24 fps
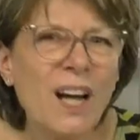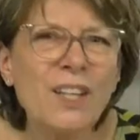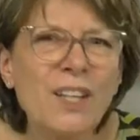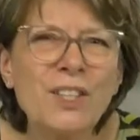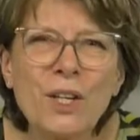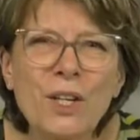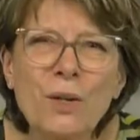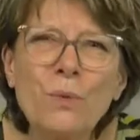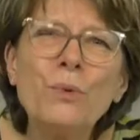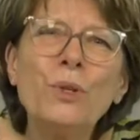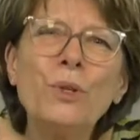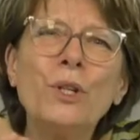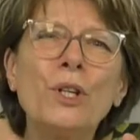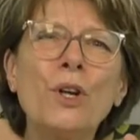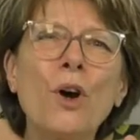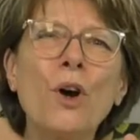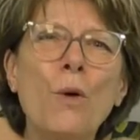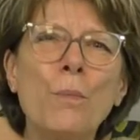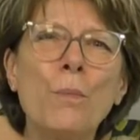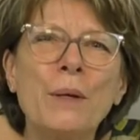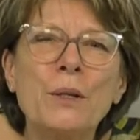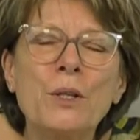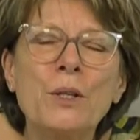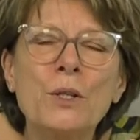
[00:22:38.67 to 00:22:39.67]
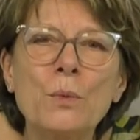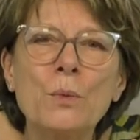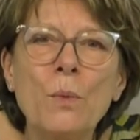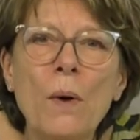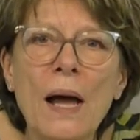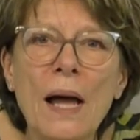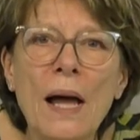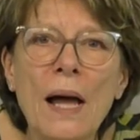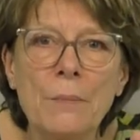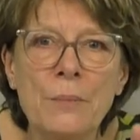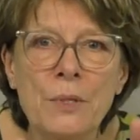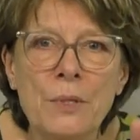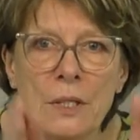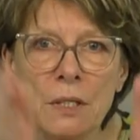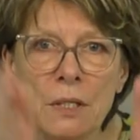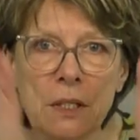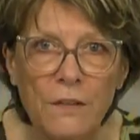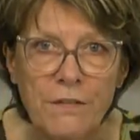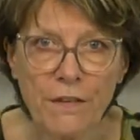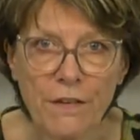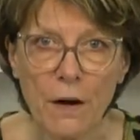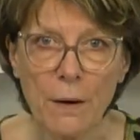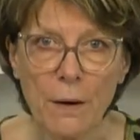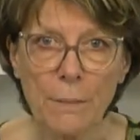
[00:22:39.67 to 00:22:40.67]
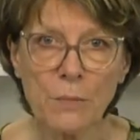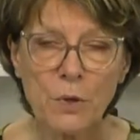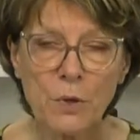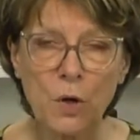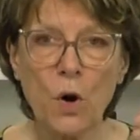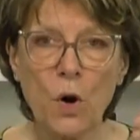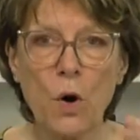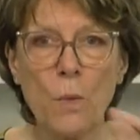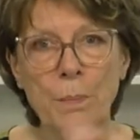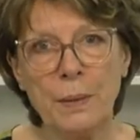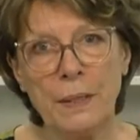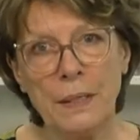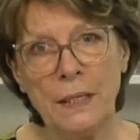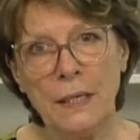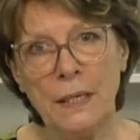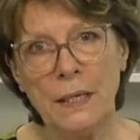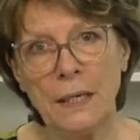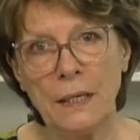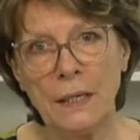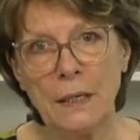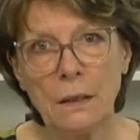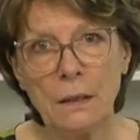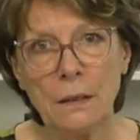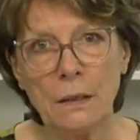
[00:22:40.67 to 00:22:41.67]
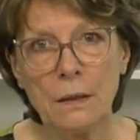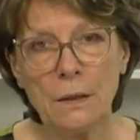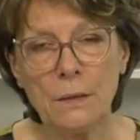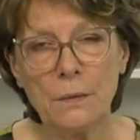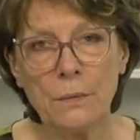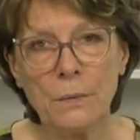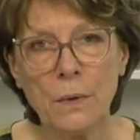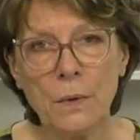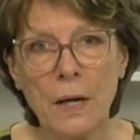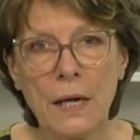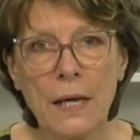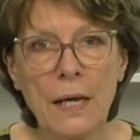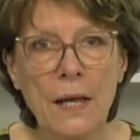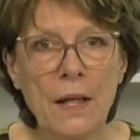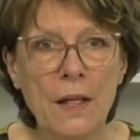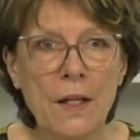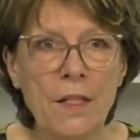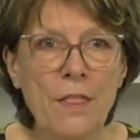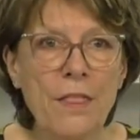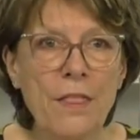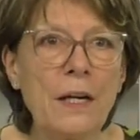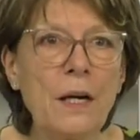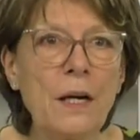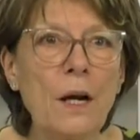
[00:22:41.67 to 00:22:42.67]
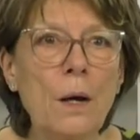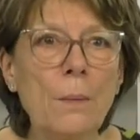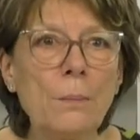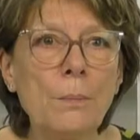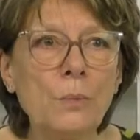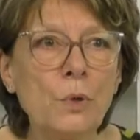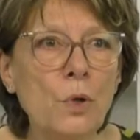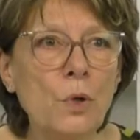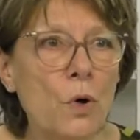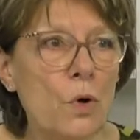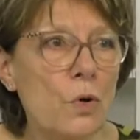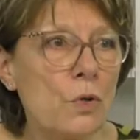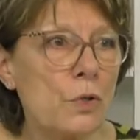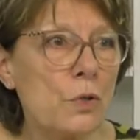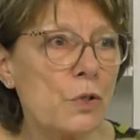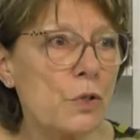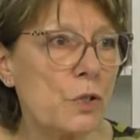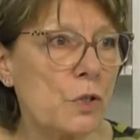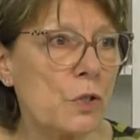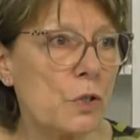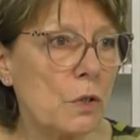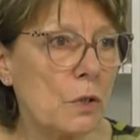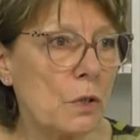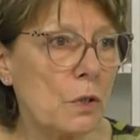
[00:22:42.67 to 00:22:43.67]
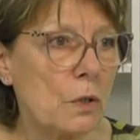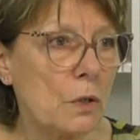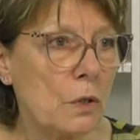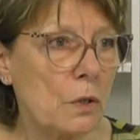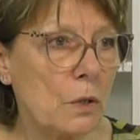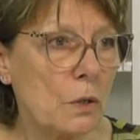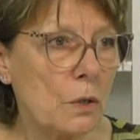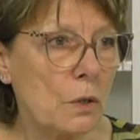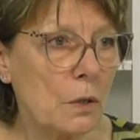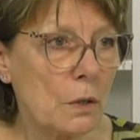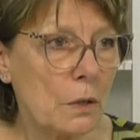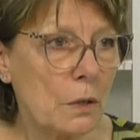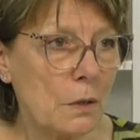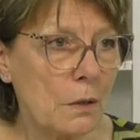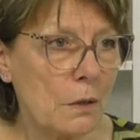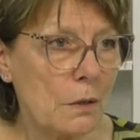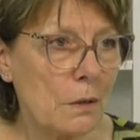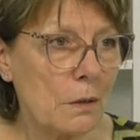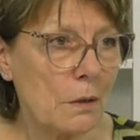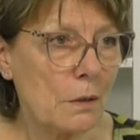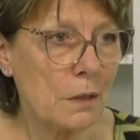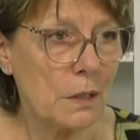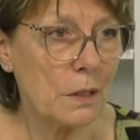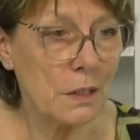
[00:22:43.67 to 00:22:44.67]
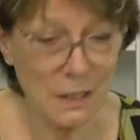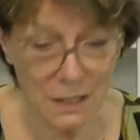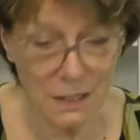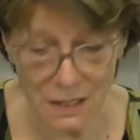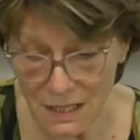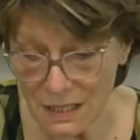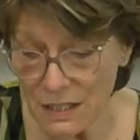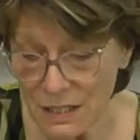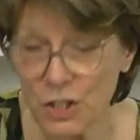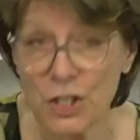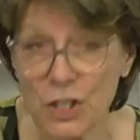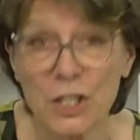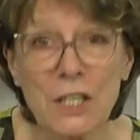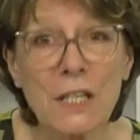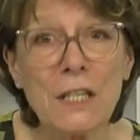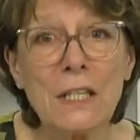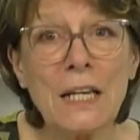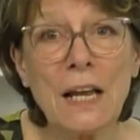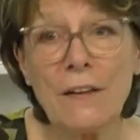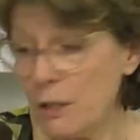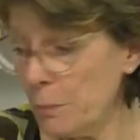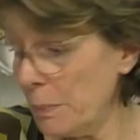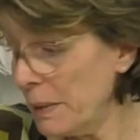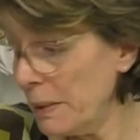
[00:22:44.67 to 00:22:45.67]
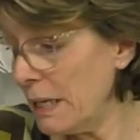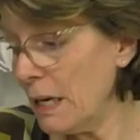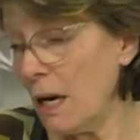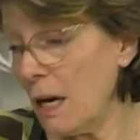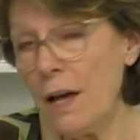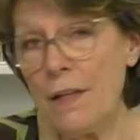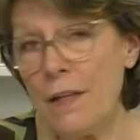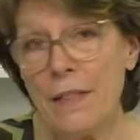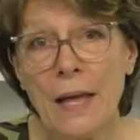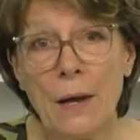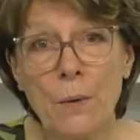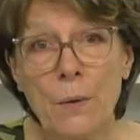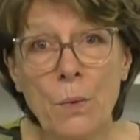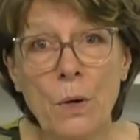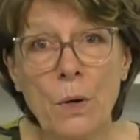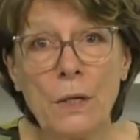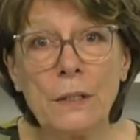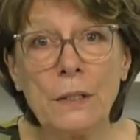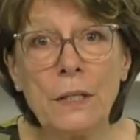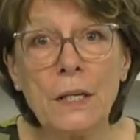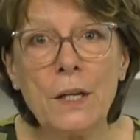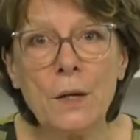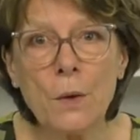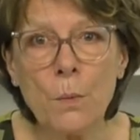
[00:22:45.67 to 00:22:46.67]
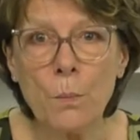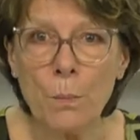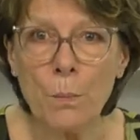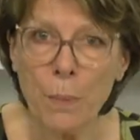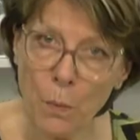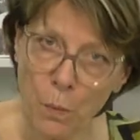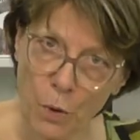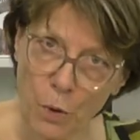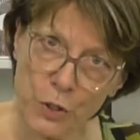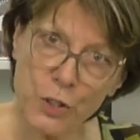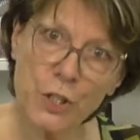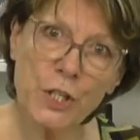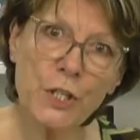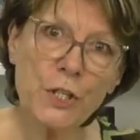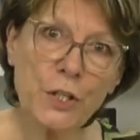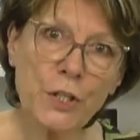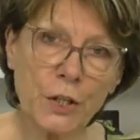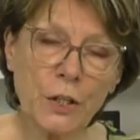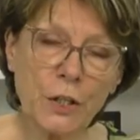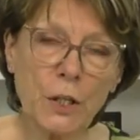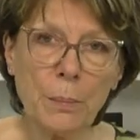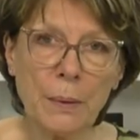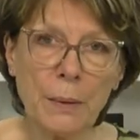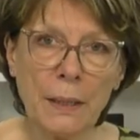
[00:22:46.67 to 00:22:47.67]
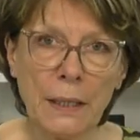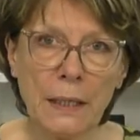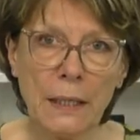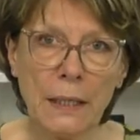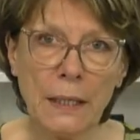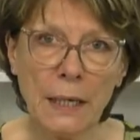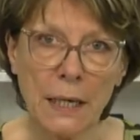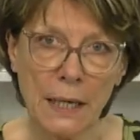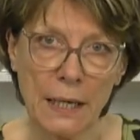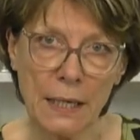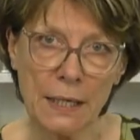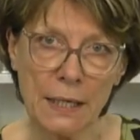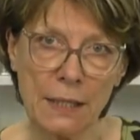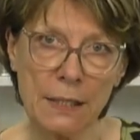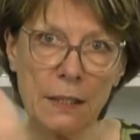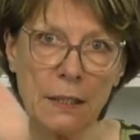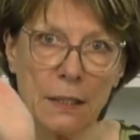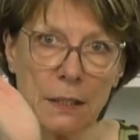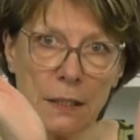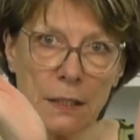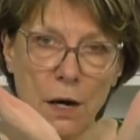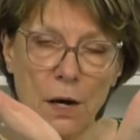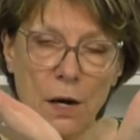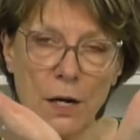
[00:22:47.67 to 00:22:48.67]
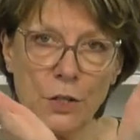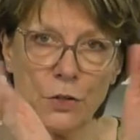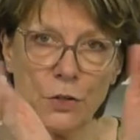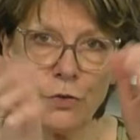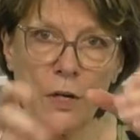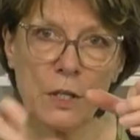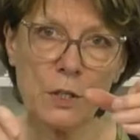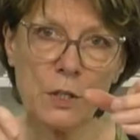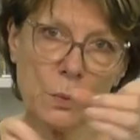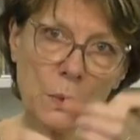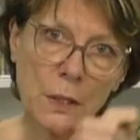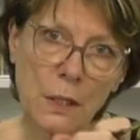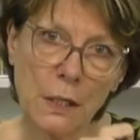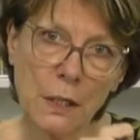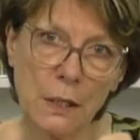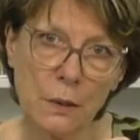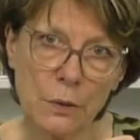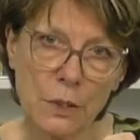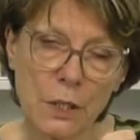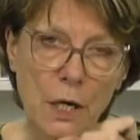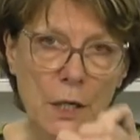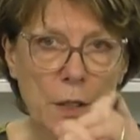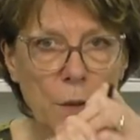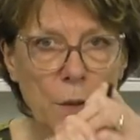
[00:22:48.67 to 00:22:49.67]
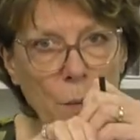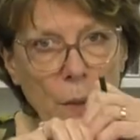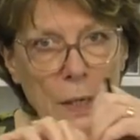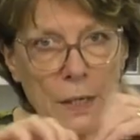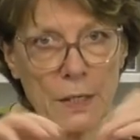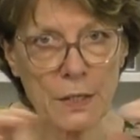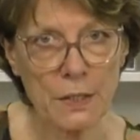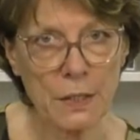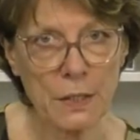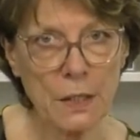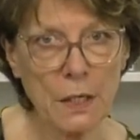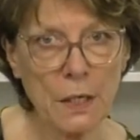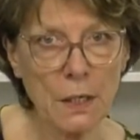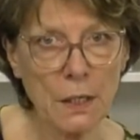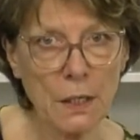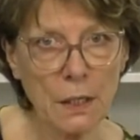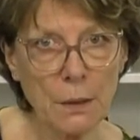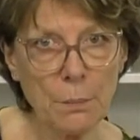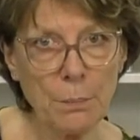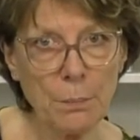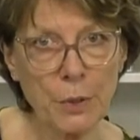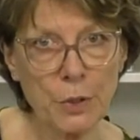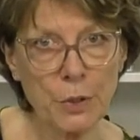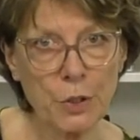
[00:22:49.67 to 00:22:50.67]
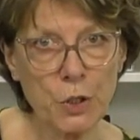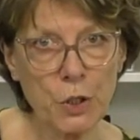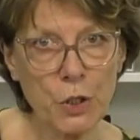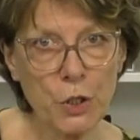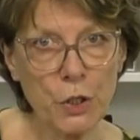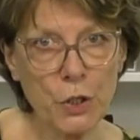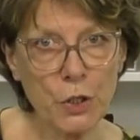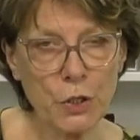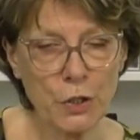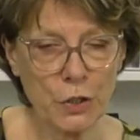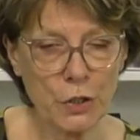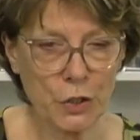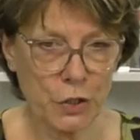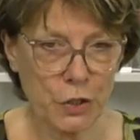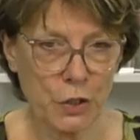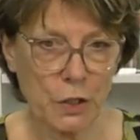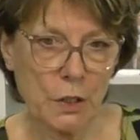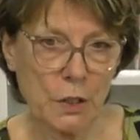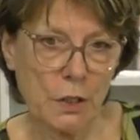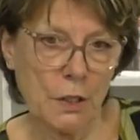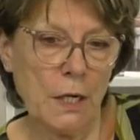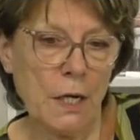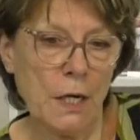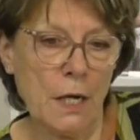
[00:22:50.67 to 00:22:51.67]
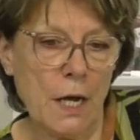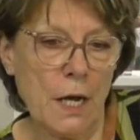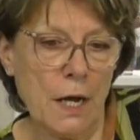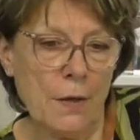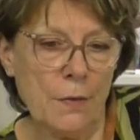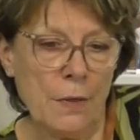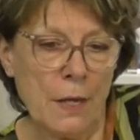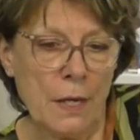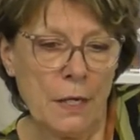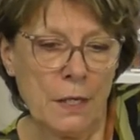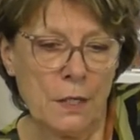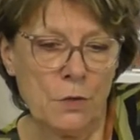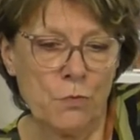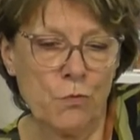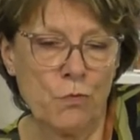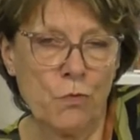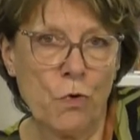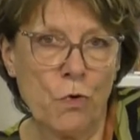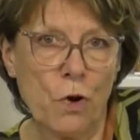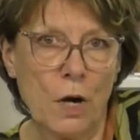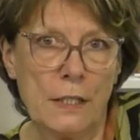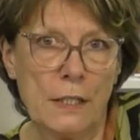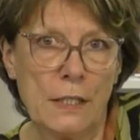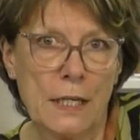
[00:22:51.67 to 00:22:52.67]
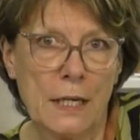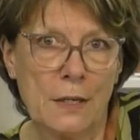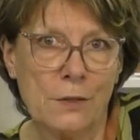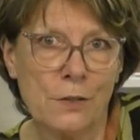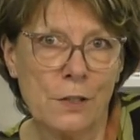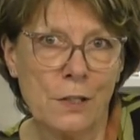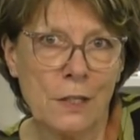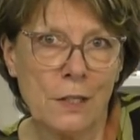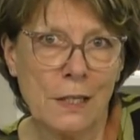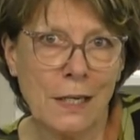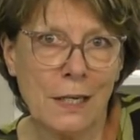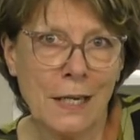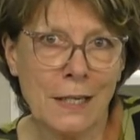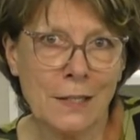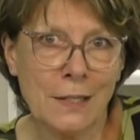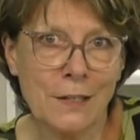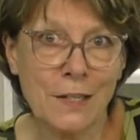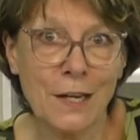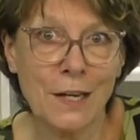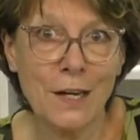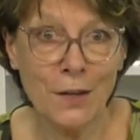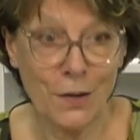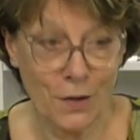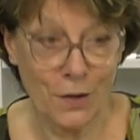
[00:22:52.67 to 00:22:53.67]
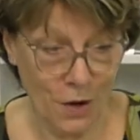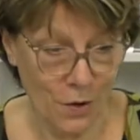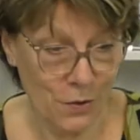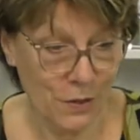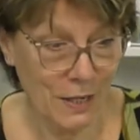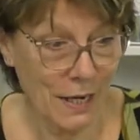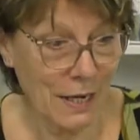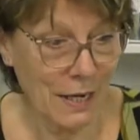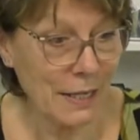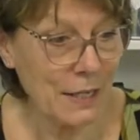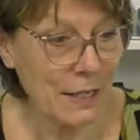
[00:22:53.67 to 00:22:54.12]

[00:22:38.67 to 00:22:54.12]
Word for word: I don't want to copy because what happens is if I'm copying, right, then I'm not, doesn't, she doesn't have to be like that one. But what she's gonna be is in a tight dress with a little tiny waist, buttocks, yeah, and then right down to the legs. Okay,